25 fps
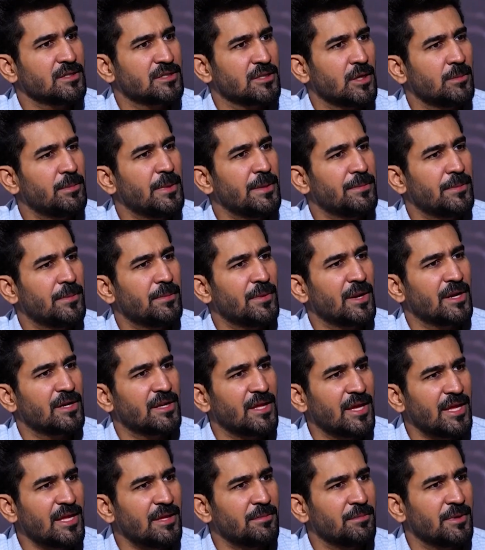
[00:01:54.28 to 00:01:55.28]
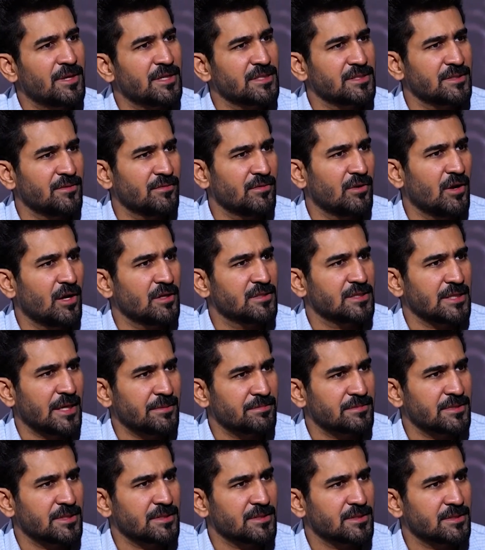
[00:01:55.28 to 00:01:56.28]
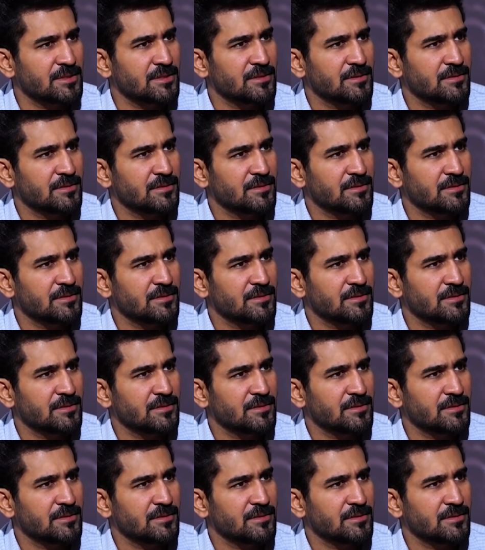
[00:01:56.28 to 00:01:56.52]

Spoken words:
How many people are dying because of God's absence?